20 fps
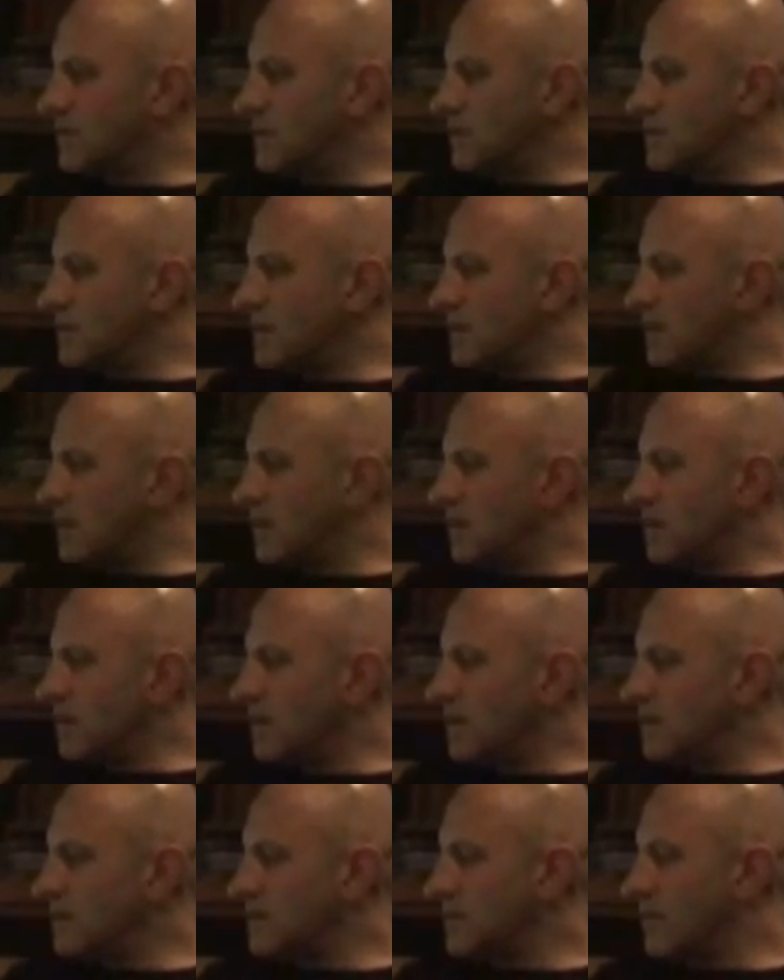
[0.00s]
There's a
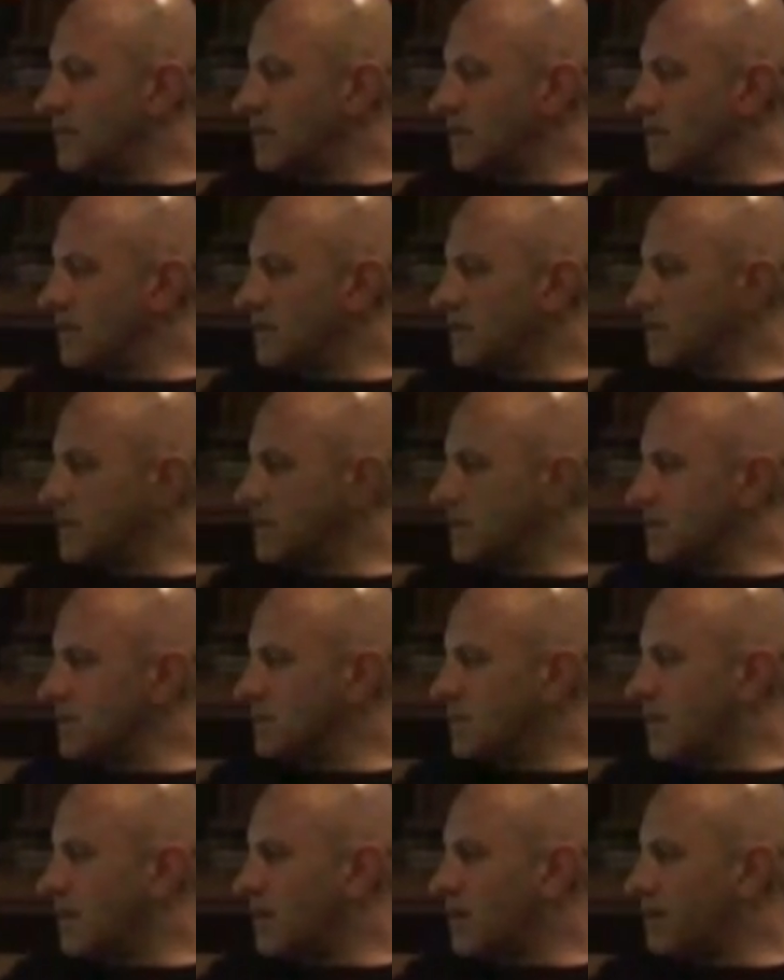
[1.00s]
very good
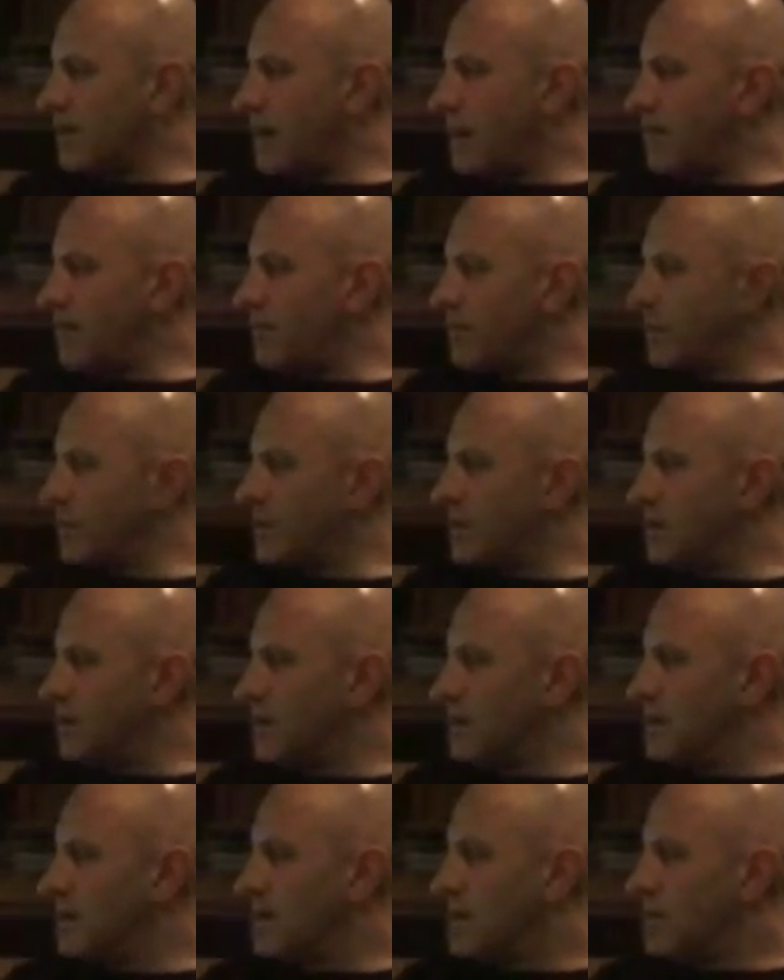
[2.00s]
guitar amp,
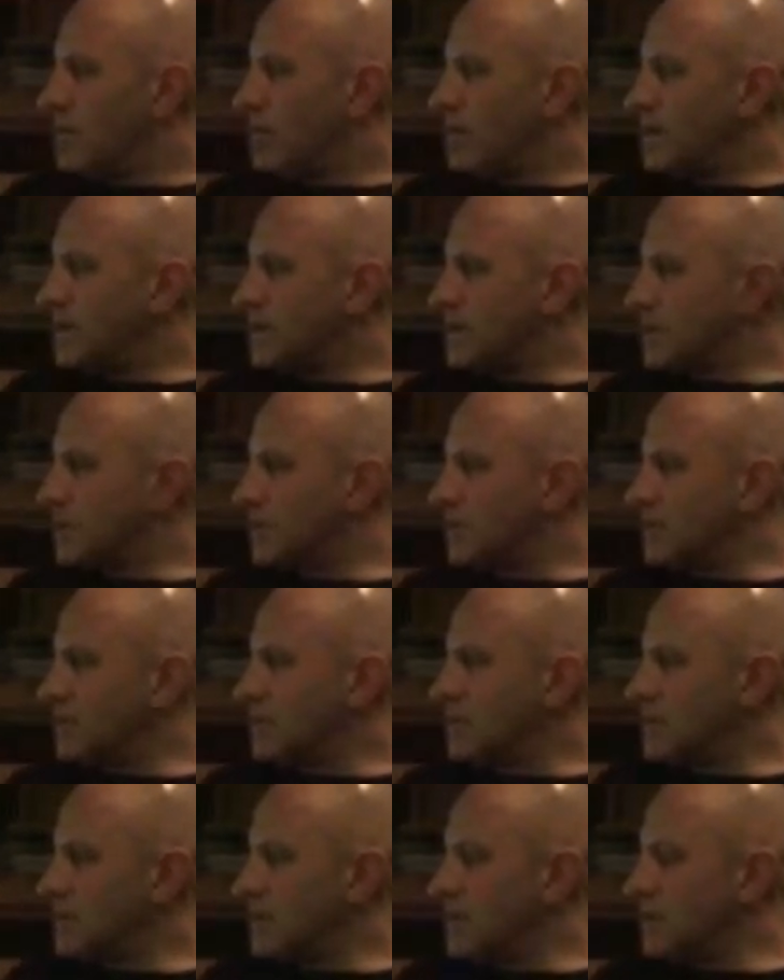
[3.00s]
which
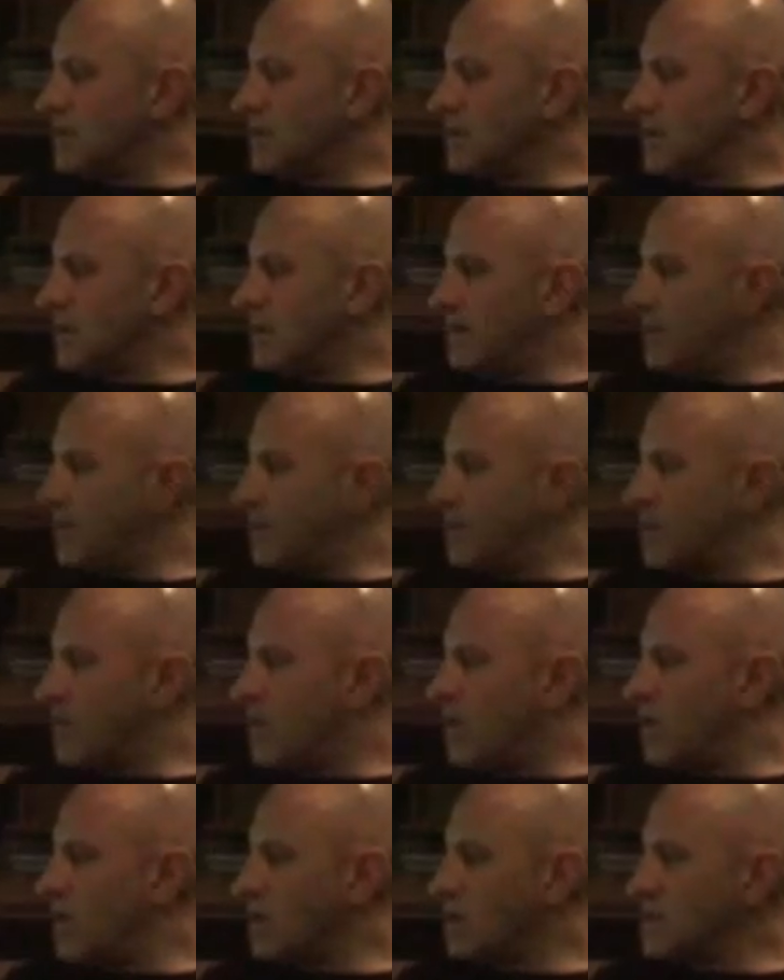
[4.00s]
if you've
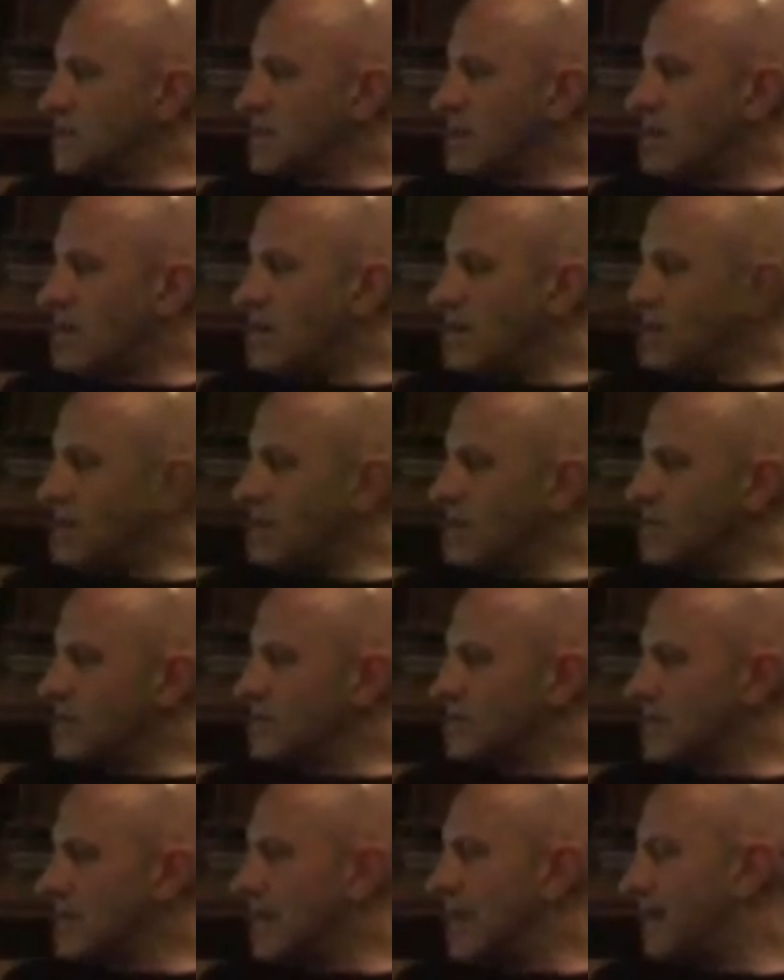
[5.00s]
got a guitar
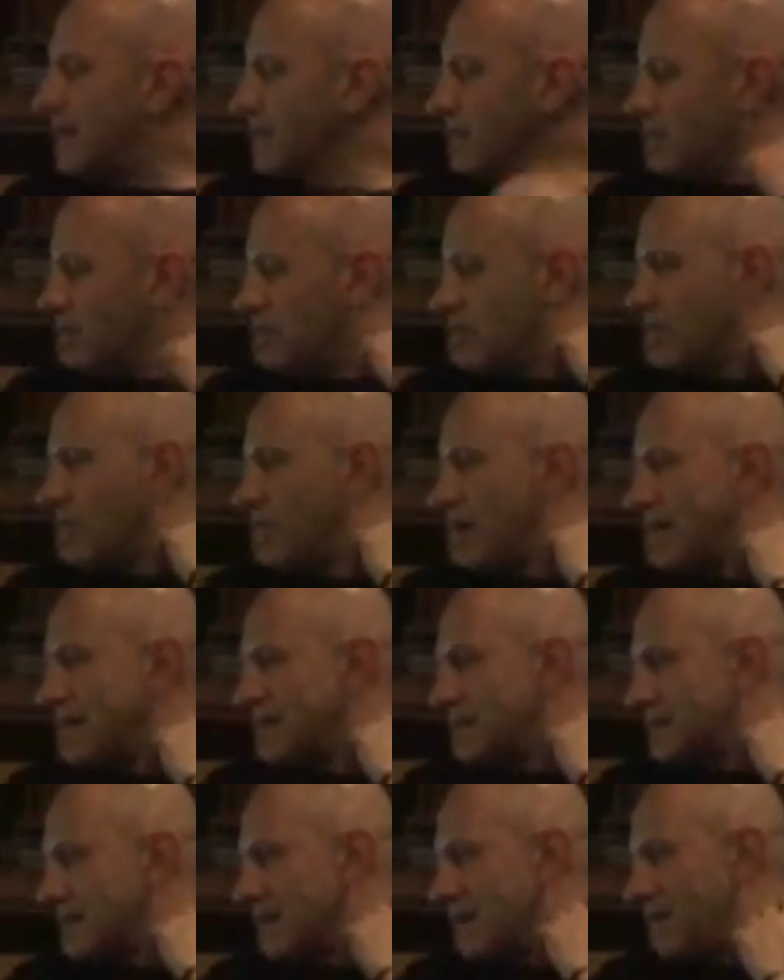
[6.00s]
sound or a
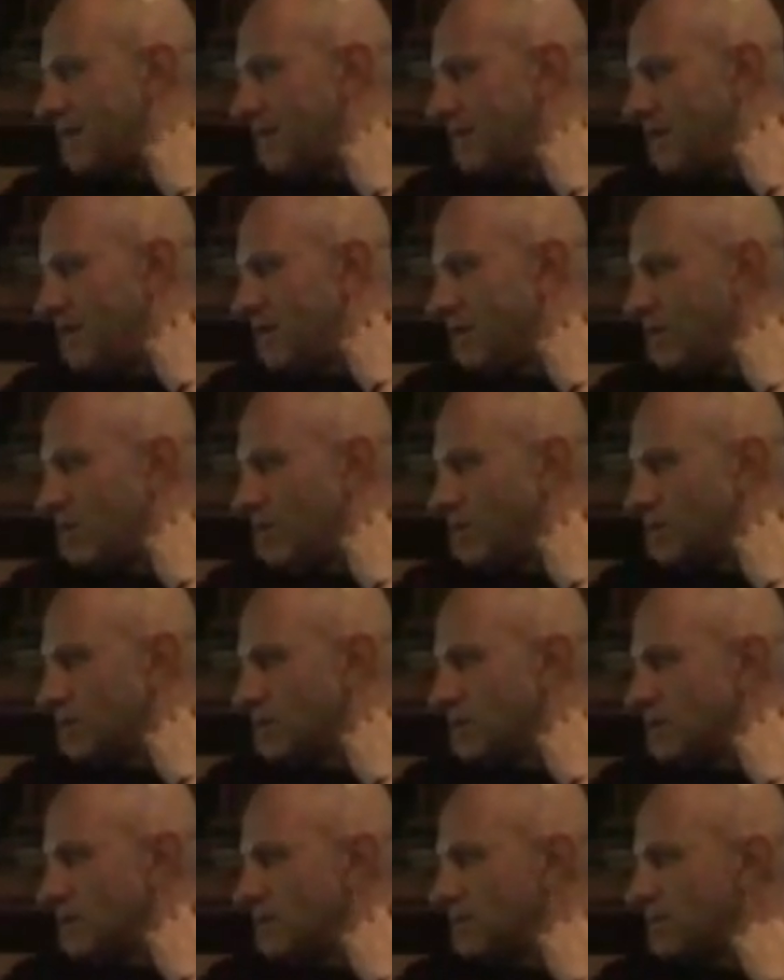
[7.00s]
bass sound that you want
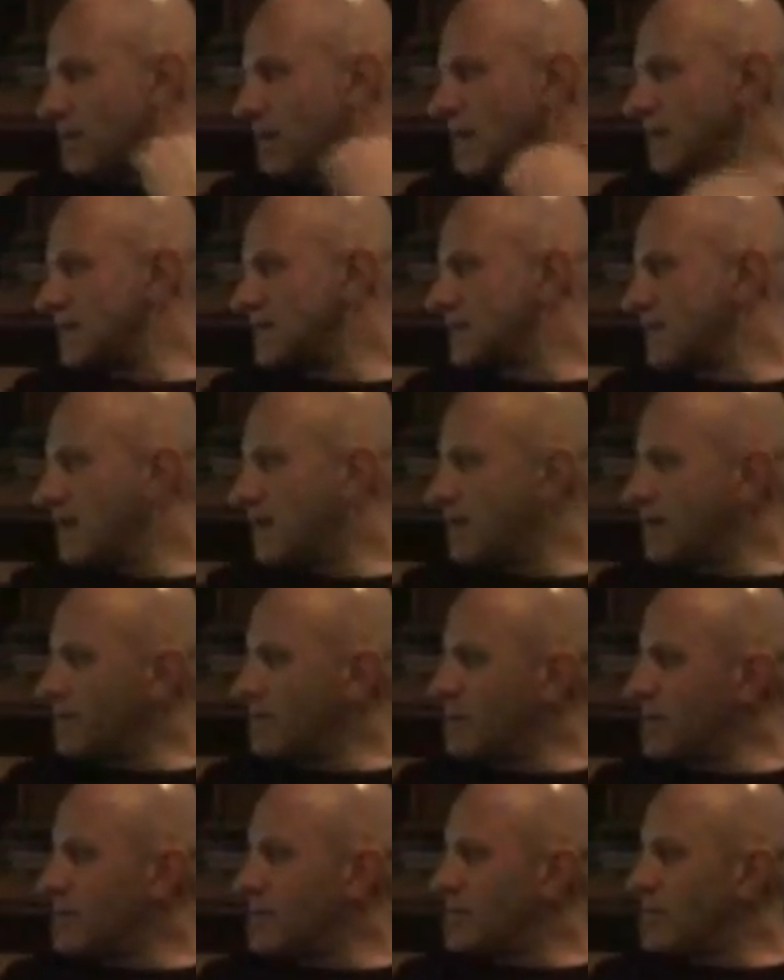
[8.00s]
to make sound a
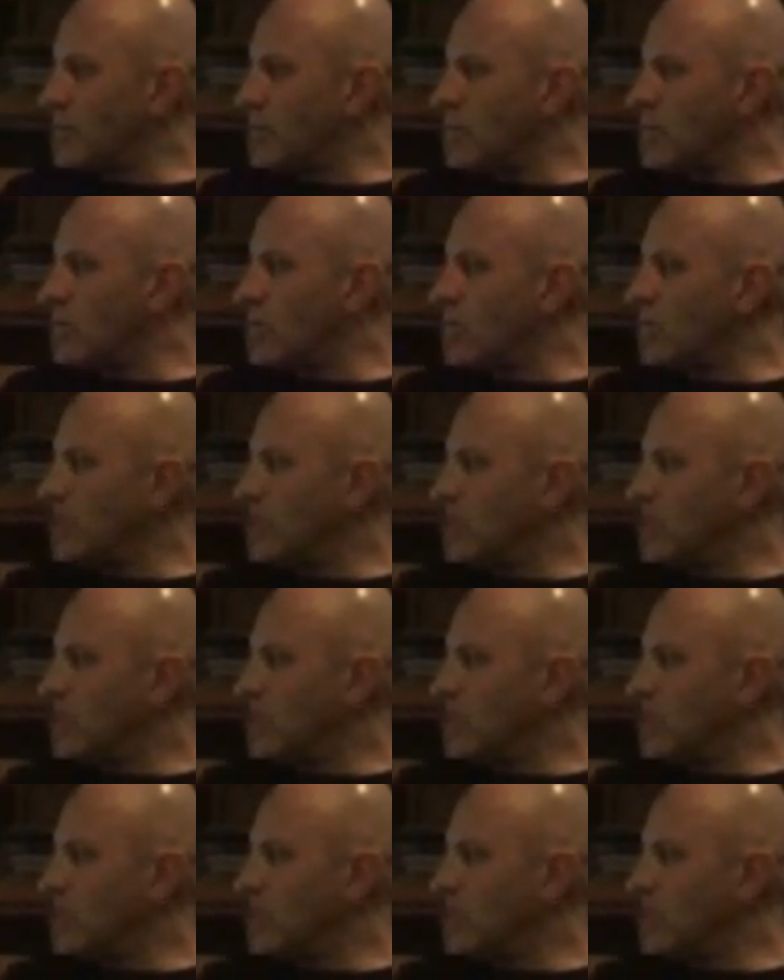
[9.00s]
bit more